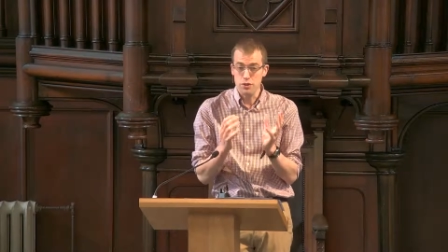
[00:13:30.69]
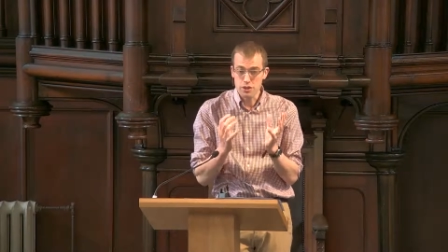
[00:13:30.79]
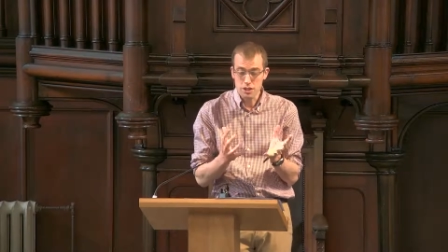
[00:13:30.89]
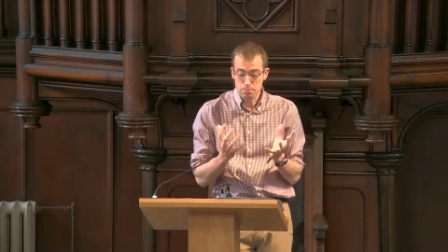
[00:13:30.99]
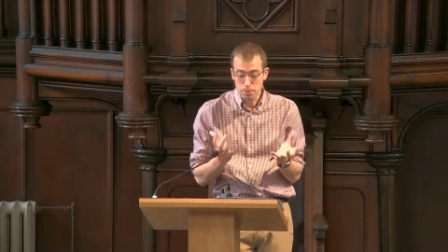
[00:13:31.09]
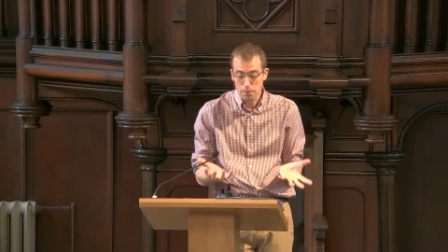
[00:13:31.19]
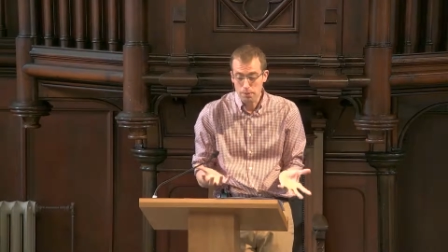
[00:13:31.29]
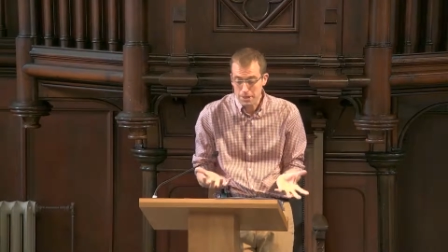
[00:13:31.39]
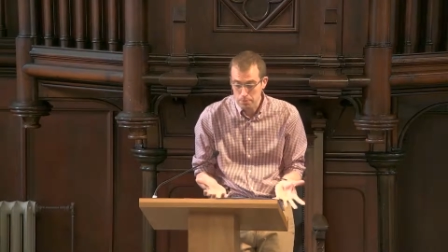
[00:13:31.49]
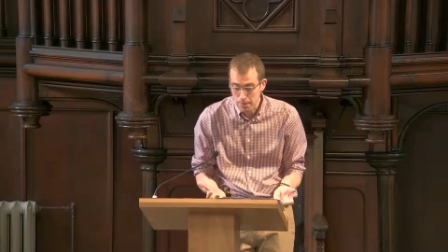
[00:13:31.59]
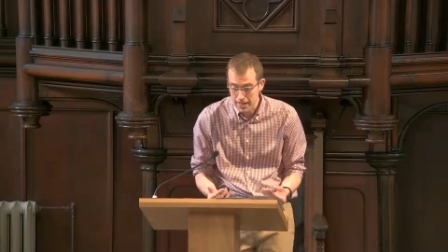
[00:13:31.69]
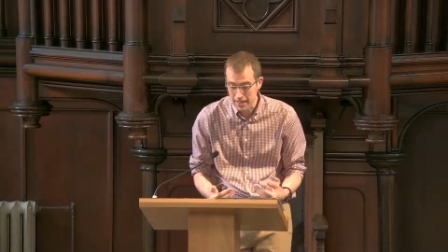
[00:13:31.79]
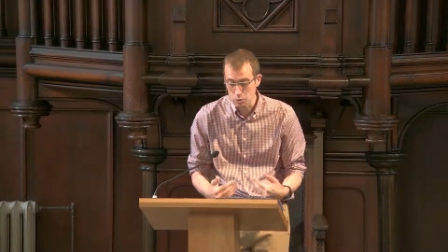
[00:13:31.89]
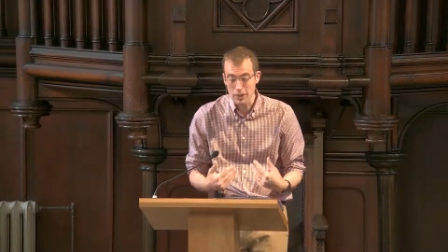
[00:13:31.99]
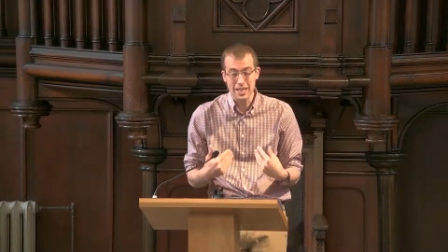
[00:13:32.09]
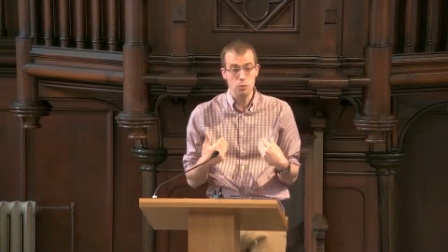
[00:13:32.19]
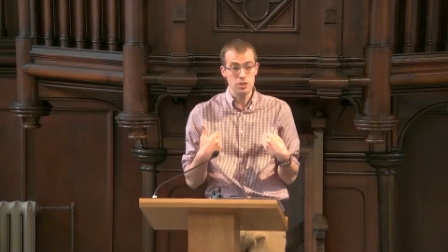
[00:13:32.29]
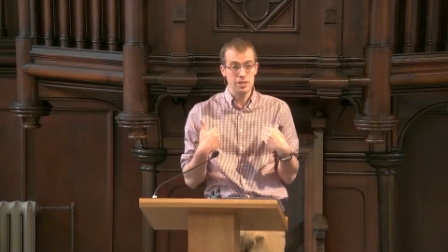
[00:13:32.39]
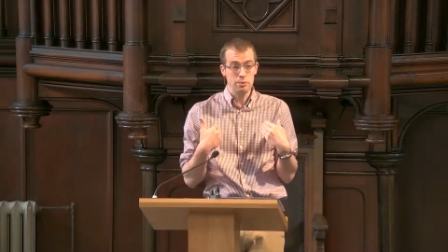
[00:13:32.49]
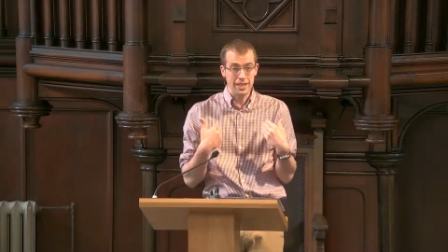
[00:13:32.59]
This is probably the period when he
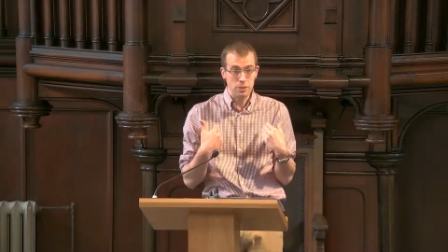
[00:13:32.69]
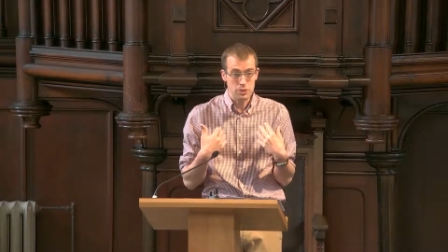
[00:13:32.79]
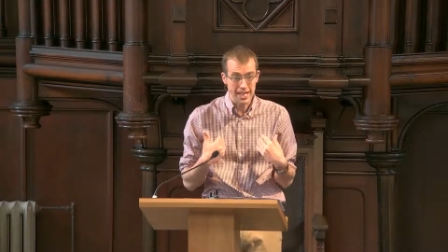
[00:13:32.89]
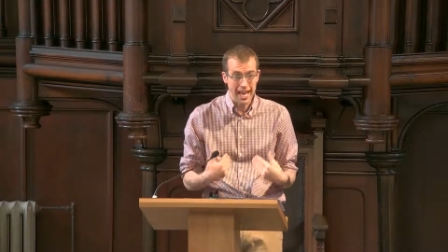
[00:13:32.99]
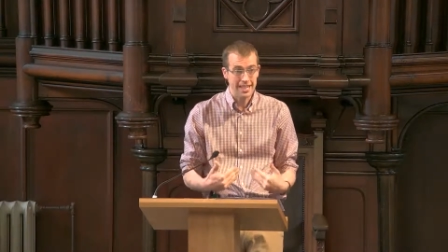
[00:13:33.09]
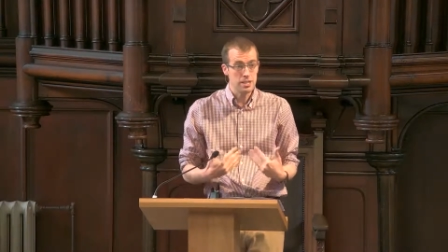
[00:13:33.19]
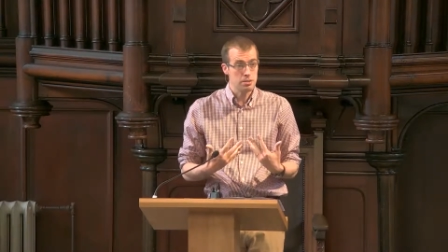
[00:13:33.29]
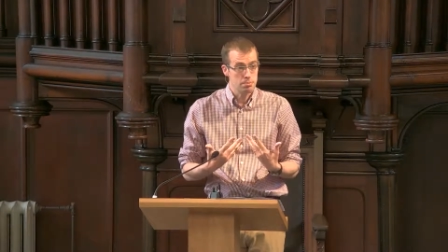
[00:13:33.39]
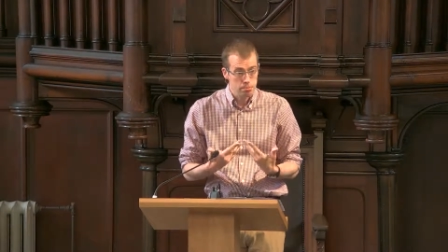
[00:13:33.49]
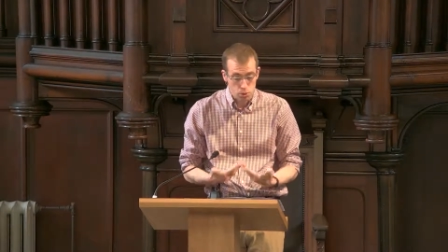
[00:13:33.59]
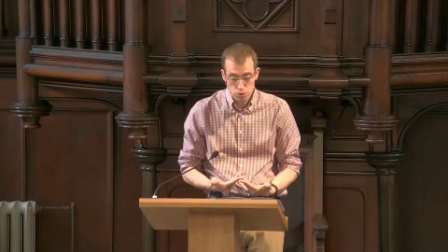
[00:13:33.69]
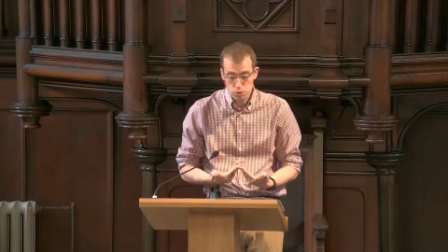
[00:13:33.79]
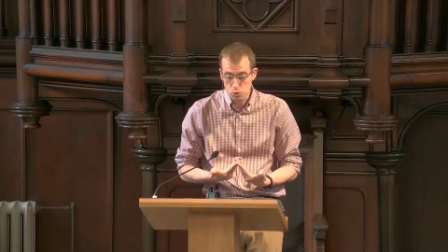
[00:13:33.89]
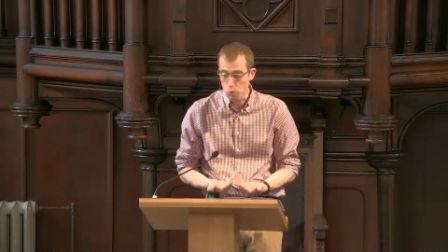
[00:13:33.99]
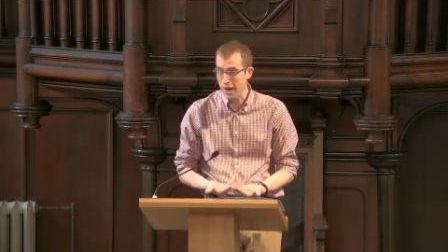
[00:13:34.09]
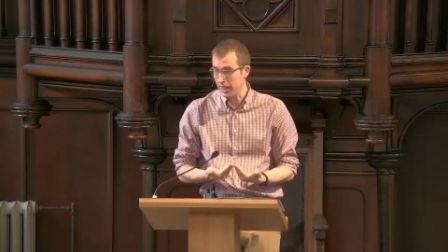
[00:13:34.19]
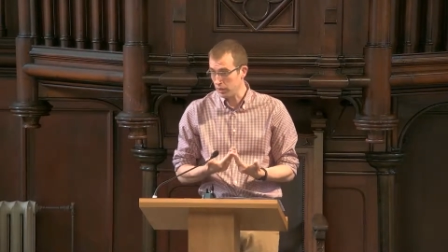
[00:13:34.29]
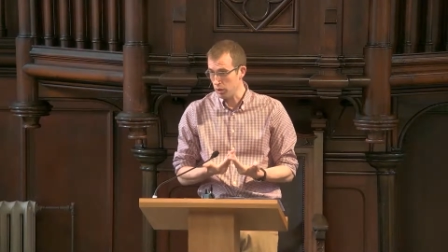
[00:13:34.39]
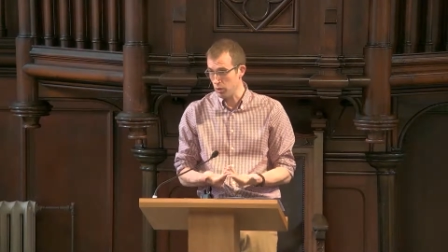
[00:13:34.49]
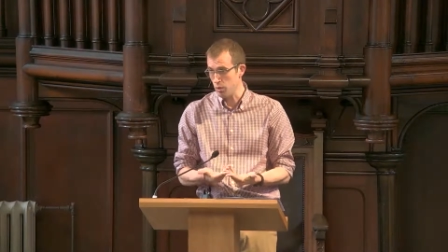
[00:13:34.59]
was at his most
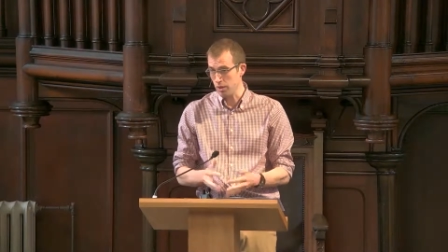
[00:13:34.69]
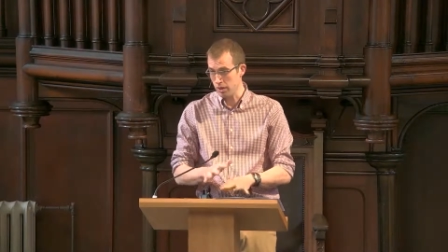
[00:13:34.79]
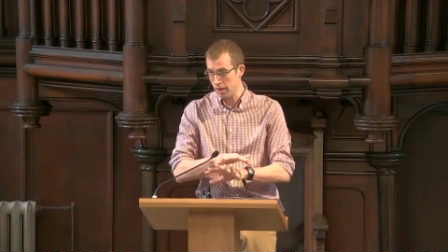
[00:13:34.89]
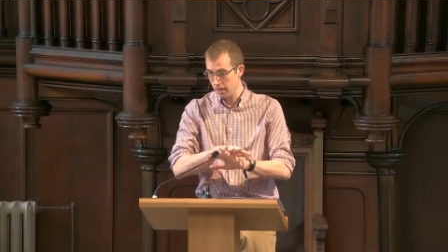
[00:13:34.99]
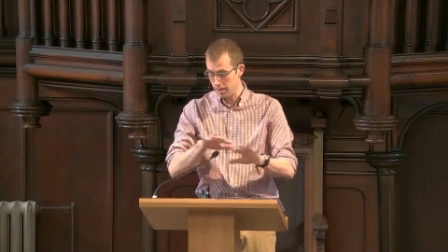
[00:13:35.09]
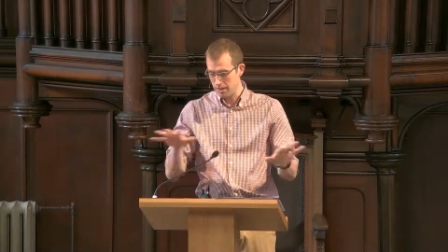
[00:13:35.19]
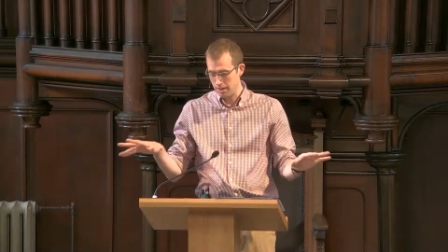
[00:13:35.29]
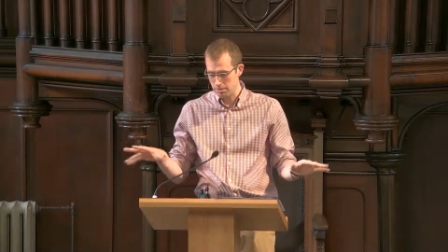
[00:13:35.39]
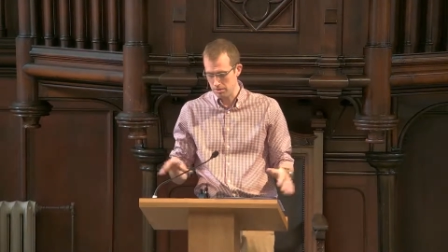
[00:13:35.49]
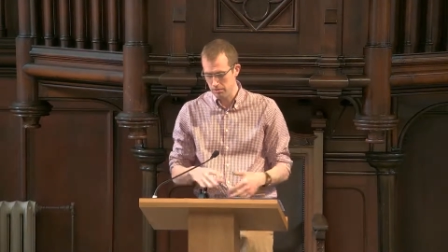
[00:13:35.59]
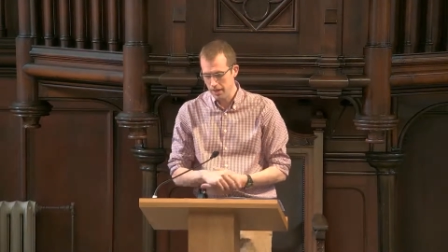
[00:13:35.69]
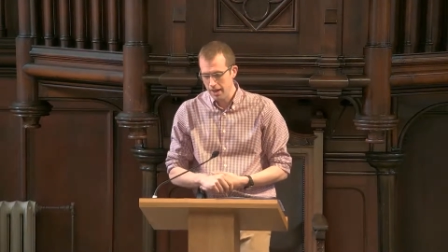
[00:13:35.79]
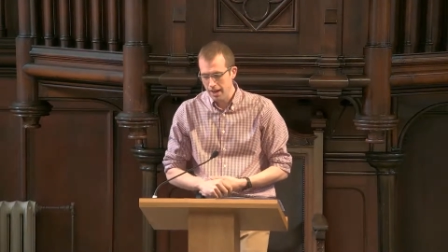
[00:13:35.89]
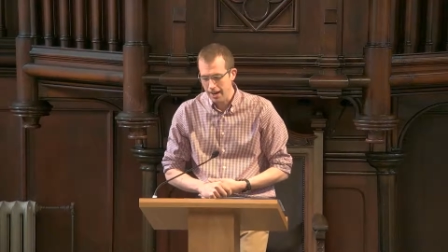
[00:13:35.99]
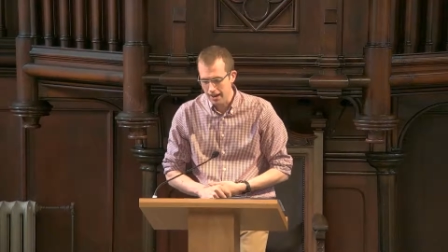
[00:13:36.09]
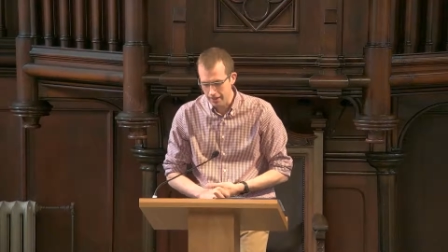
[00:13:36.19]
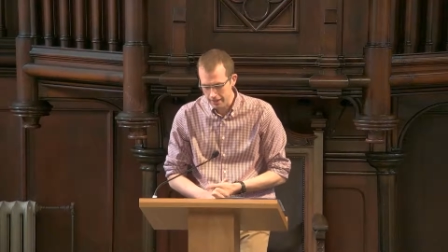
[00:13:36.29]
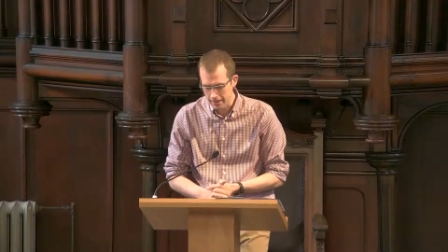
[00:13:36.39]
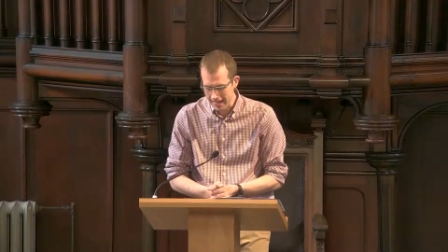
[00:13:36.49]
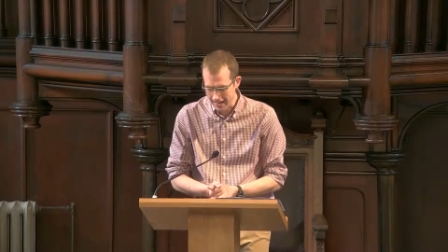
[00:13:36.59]
well-known in terms of
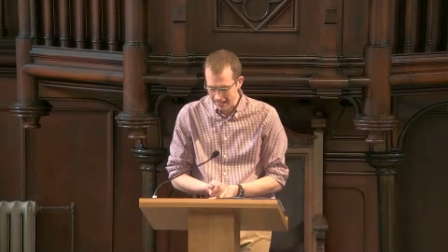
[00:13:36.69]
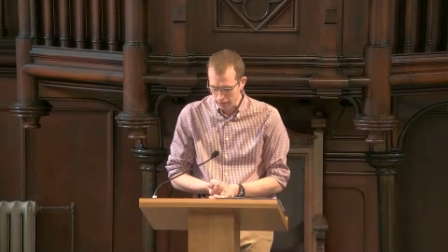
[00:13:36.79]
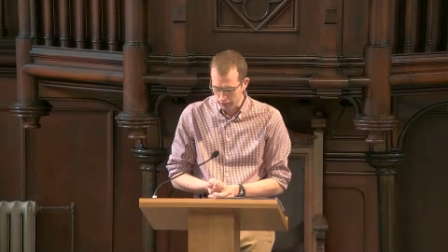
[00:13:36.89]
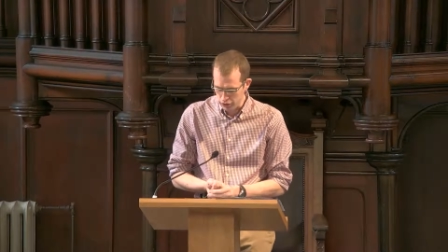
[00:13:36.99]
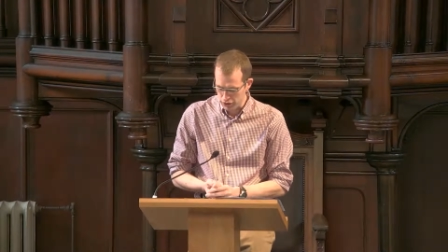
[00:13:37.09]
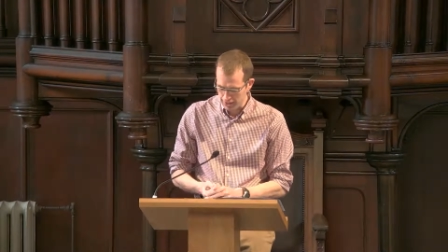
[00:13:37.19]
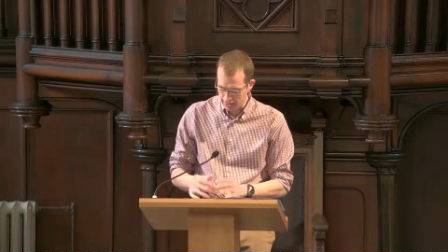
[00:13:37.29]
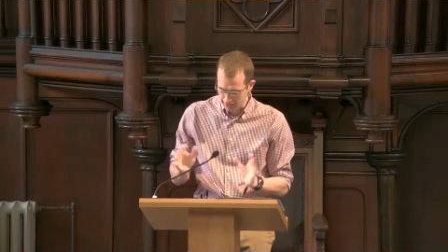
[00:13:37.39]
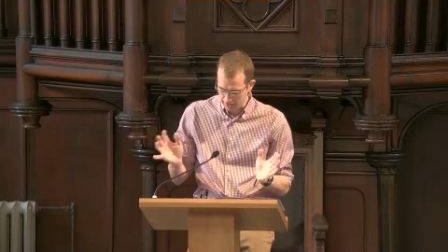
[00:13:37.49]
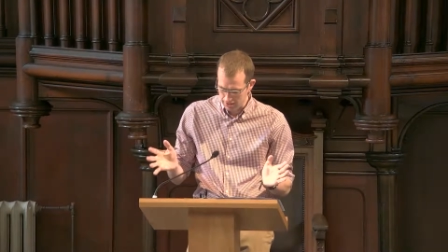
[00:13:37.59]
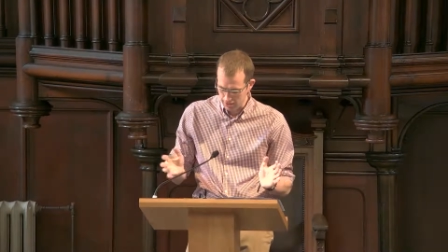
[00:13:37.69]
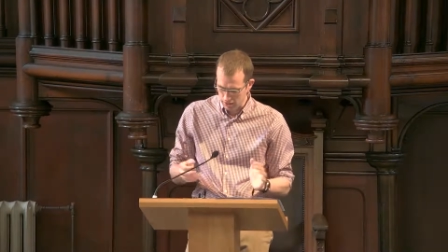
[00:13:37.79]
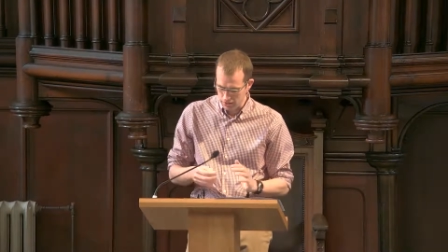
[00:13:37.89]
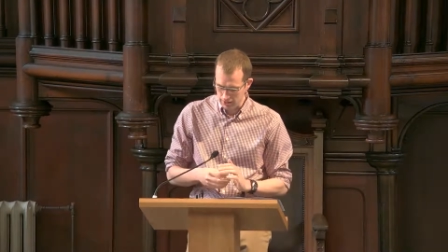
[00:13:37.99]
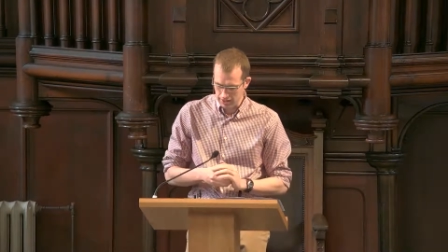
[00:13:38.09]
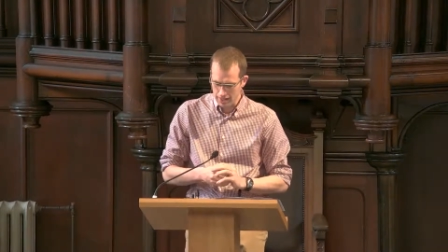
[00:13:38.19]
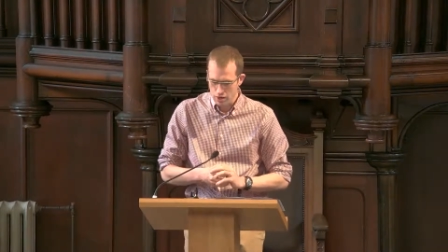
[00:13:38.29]
the area of Judea and the surrounding